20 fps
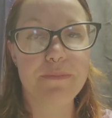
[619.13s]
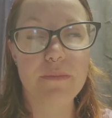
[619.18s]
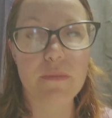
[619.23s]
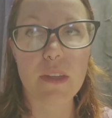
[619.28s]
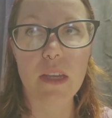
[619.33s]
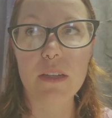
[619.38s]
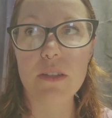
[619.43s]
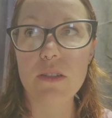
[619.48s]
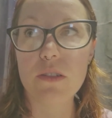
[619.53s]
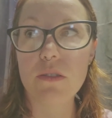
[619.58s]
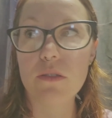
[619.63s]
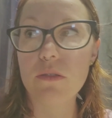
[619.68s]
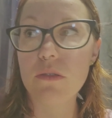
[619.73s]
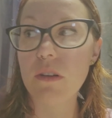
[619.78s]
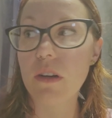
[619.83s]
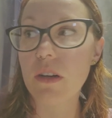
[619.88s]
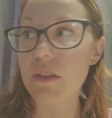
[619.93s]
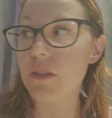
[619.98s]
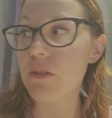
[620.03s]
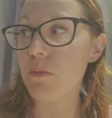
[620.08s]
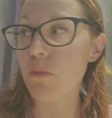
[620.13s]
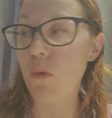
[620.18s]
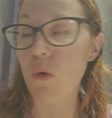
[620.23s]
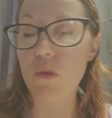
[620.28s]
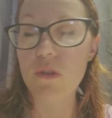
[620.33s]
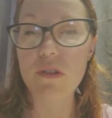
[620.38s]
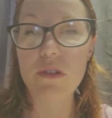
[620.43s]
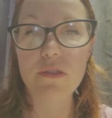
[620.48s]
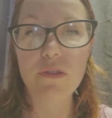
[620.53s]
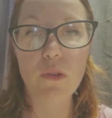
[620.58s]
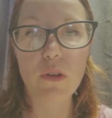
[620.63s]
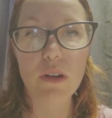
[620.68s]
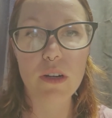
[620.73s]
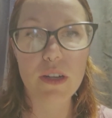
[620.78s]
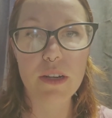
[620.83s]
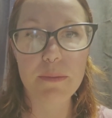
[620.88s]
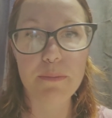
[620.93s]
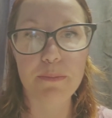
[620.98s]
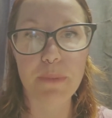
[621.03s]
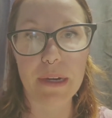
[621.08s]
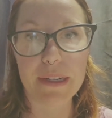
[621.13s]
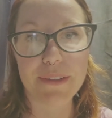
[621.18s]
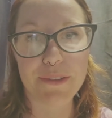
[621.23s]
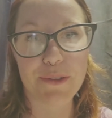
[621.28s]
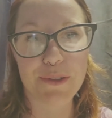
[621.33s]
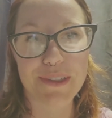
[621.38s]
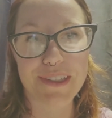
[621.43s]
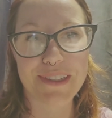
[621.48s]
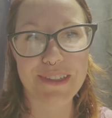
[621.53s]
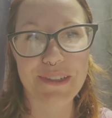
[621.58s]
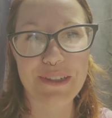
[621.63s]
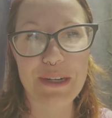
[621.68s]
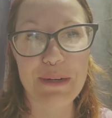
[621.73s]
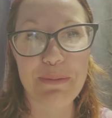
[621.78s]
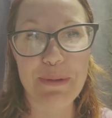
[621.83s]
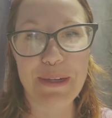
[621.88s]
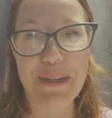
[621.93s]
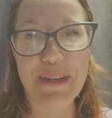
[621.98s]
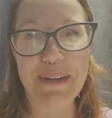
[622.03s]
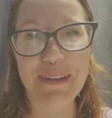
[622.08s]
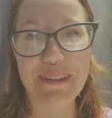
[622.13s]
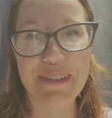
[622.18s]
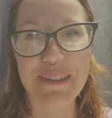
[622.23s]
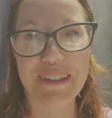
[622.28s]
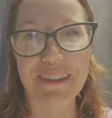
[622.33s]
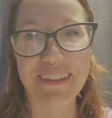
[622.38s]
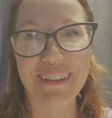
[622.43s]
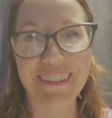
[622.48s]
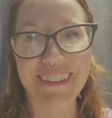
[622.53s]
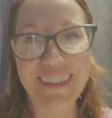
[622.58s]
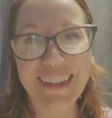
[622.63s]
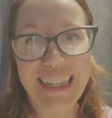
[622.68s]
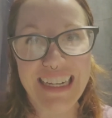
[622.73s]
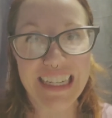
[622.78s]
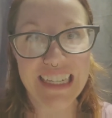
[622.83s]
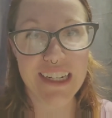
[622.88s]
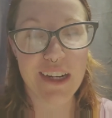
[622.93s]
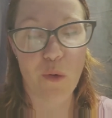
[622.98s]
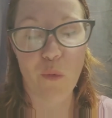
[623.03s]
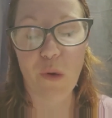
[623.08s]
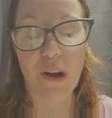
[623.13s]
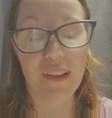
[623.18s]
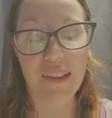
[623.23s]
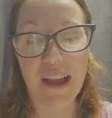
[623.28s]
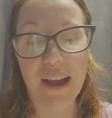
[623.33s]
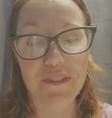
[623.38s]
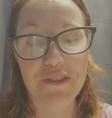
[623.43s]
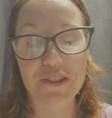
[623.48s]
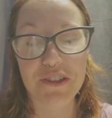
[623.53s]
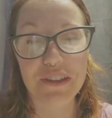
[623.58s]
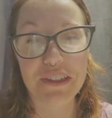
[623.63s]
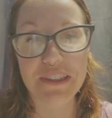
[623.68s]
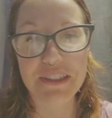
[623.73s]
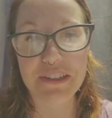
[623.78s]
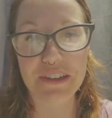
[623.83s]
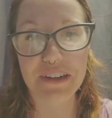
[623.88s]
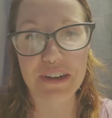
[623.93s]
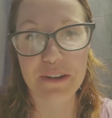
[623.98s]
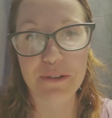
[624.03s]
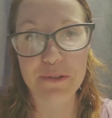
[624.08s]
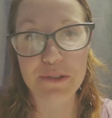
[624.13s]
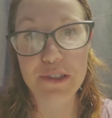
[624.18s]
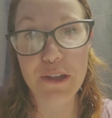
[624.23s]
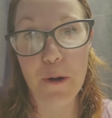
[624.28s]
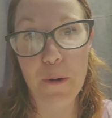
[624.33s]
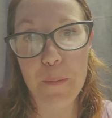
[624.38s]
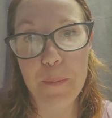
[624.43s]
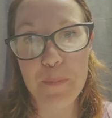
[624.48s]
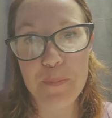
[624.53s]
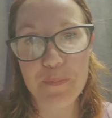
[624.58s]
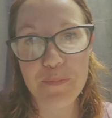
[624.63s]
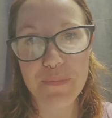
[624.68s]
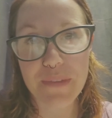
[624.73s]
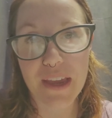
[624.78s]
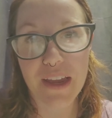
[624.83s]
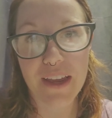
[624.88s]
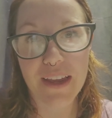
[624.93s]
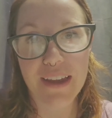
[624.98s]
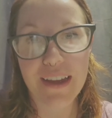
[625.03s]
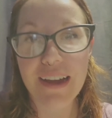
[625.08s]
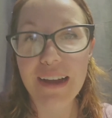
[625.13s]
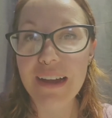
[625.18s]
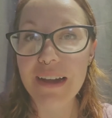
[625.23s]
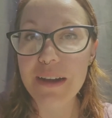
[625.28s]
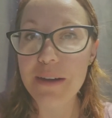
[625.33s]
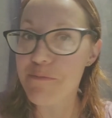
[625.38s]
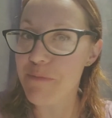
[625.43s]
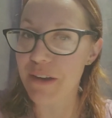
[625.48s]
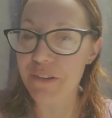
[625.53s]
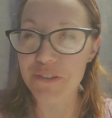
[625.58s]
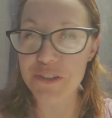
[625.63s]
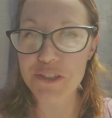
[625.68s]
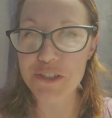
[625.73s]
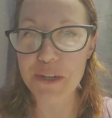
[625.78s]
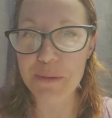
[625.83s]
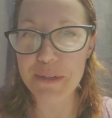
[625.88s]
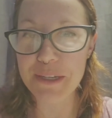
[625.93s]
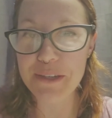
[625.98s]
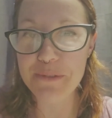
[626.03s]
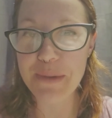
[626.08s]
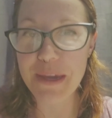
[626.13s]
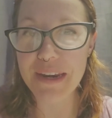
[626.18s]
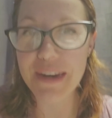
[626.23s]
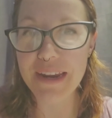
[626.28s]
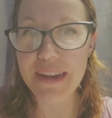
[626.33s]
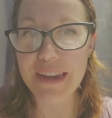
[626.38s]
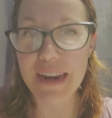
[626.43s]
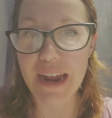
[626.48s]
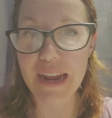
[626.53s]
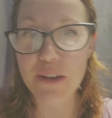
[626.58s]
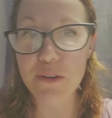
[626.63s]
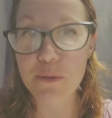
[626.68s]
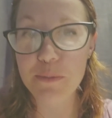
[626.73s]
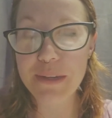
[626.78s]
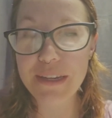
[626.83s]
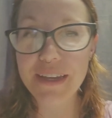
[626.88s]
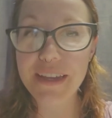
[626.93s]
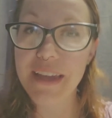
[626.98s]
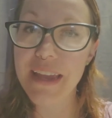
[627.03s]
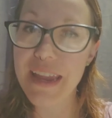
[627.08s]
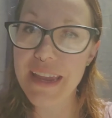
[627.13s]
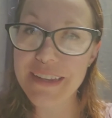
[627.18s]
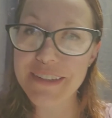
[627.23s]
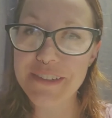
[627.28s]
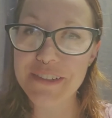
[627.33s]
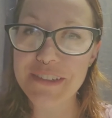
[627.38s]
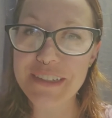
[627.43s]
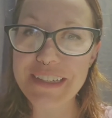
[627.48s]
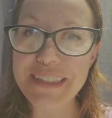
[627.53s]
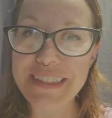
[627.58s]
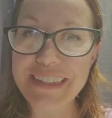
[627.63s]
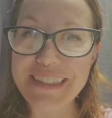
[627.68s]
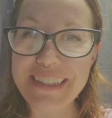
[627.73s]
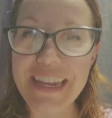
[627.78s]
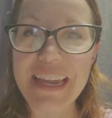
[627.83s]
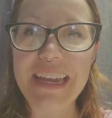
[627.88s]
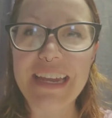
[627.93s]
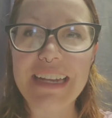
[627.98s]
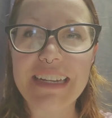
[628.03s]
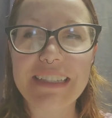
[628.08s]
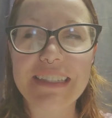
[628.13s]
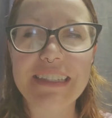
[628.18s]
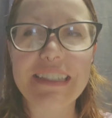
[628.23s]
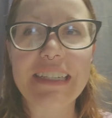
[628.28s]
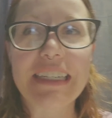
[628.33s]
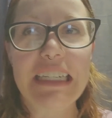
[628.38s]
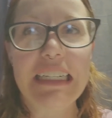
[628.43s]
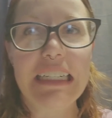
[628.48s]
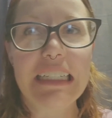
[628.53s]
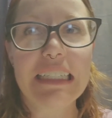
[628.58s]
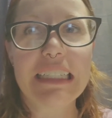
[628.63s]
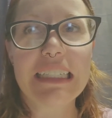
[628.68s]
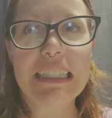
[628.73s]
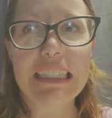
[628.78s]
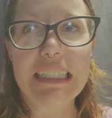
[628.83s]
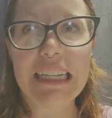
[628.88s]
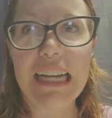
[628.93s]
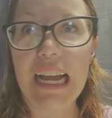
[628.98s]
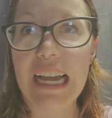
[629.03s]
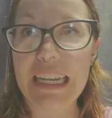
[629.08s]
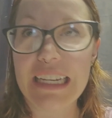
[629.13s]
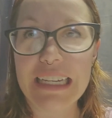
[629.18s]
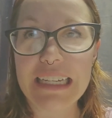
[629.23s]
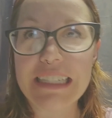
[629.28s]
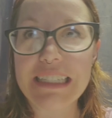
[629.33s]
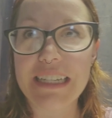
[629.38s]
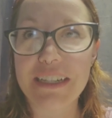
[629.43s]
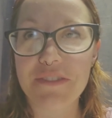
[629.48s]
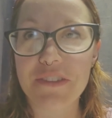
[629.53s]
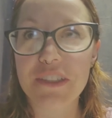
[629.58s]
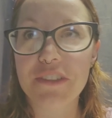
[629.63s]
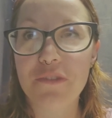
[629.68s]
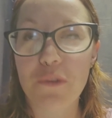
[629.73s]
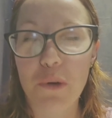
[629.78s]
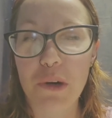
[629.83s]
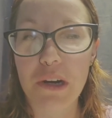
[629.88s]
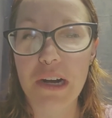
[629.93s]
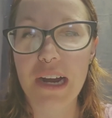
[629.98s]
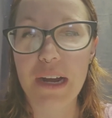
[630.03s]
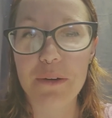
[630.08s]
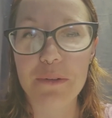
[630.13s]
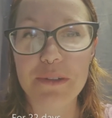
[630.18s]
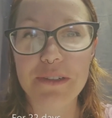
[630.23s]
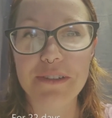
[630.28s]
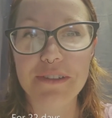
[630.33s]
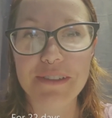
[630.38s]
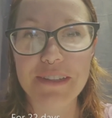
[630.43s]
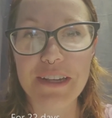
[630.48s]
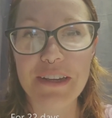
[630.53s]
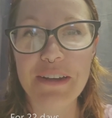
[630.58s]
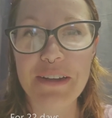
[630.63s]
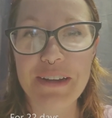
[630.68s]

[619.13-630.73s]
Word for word: a new a new motor for it, but of course it's not going to be here till well after these are out. So my first time incubating, and I will be hand turning these eggs, I guess every four hours